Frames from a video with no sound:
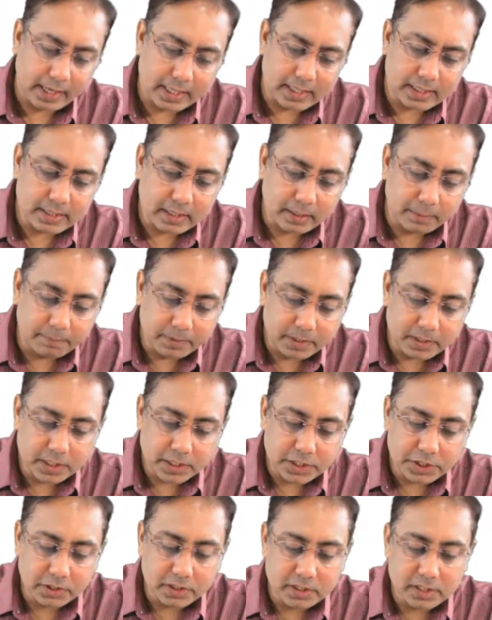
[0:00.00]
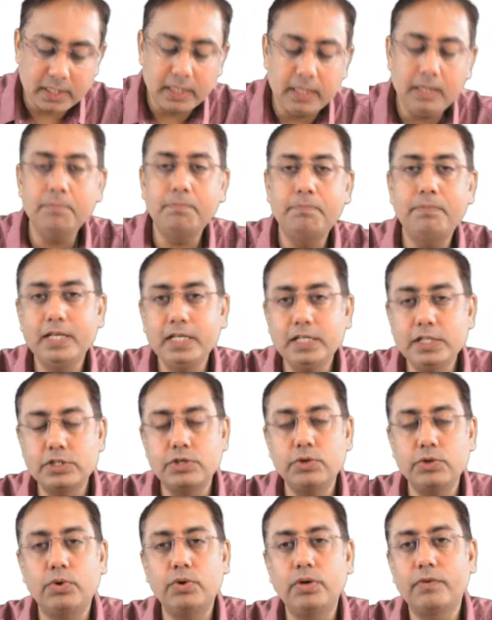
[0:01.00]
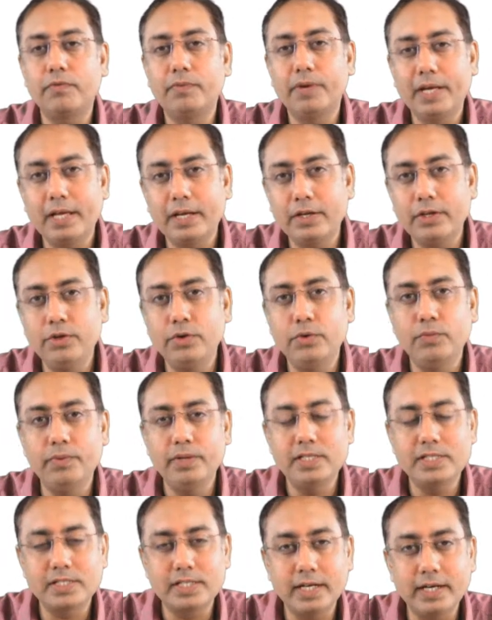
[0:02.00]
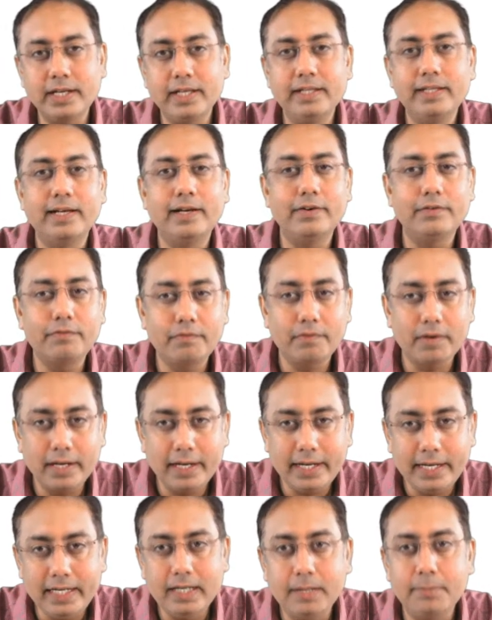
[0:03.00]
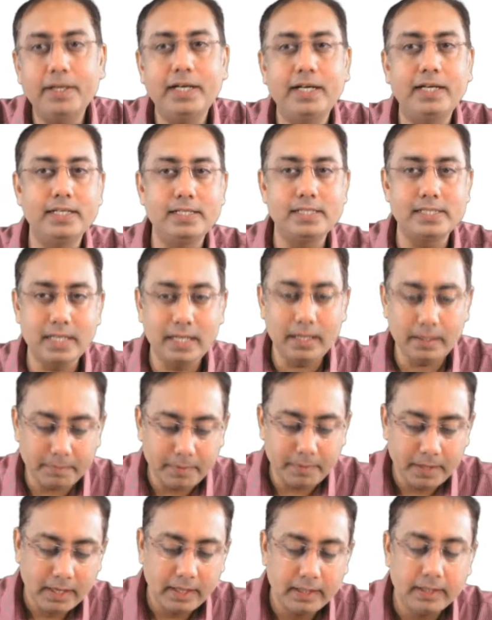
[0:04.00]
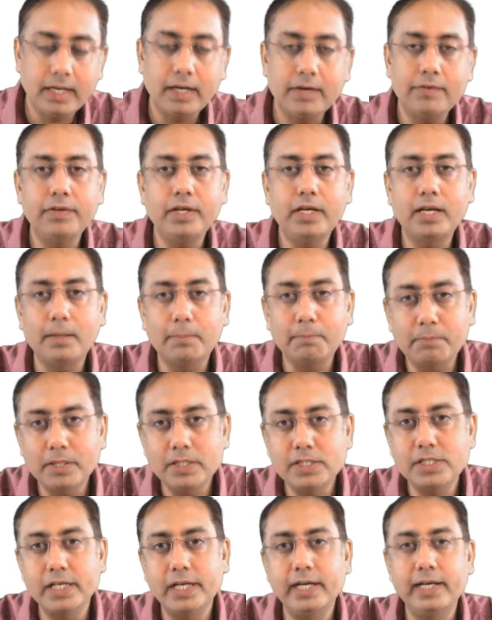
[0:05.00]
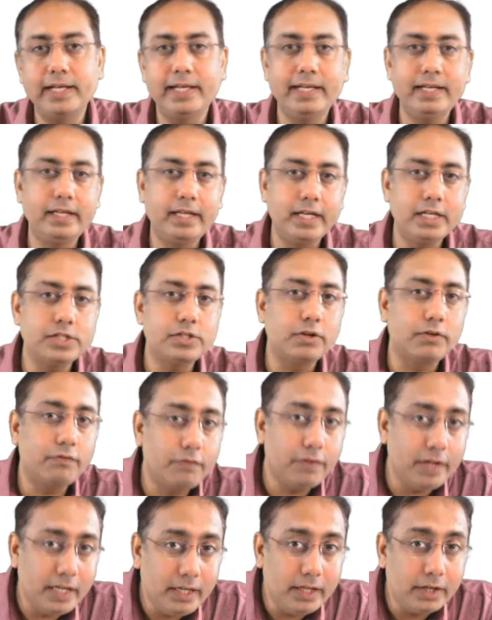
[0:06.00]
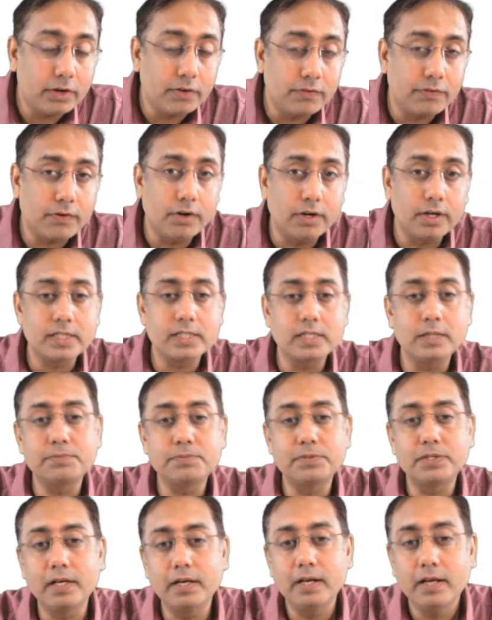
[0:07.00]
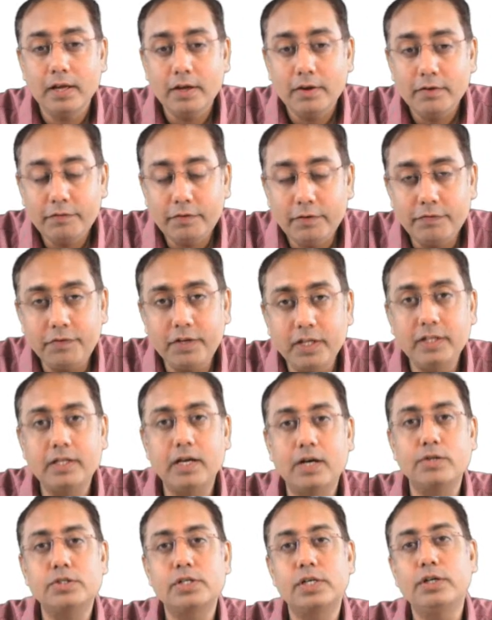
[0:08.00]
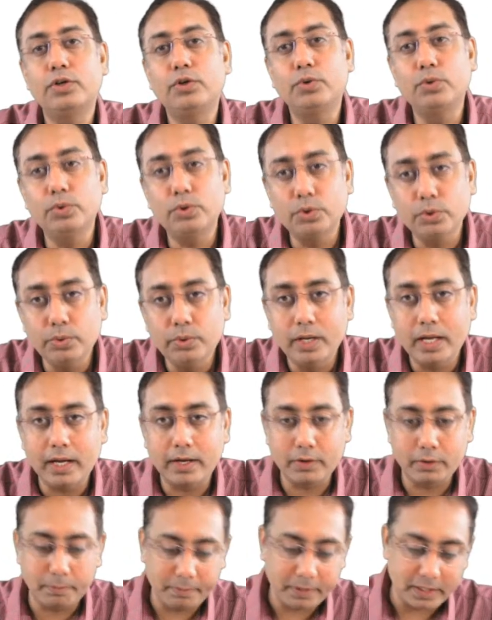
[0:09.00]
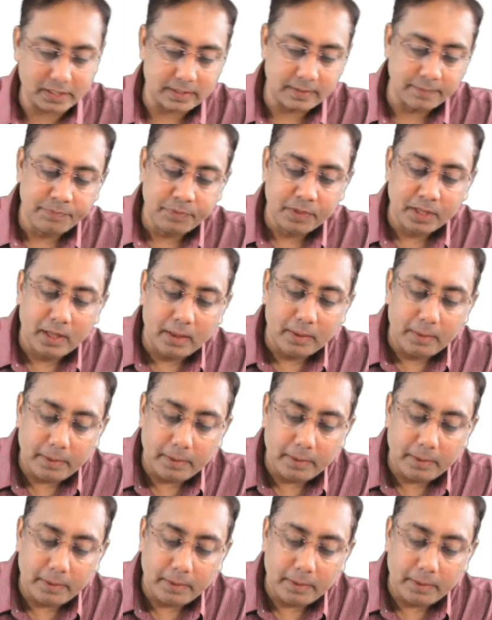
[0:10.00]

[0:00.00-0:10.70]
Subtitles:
Enhanced compensation scheme. Please note where you will study the indemnity scheme, that we compensate in case of failure of contraception 50,000 to 2 lakh rupees.